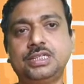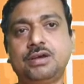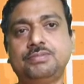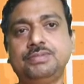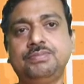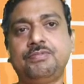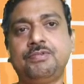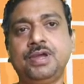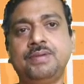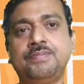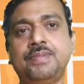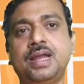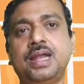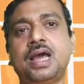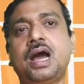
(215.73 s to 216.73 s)
of the
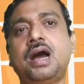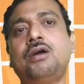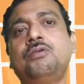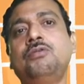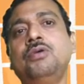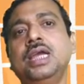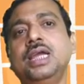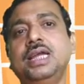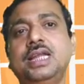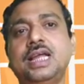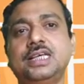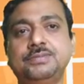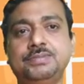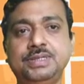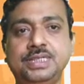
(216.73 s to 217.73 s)
poem and how it
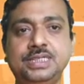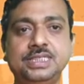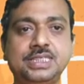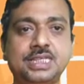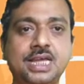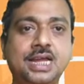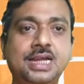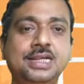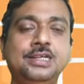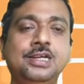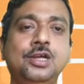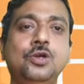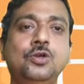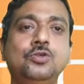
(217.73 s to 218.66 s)
has been designed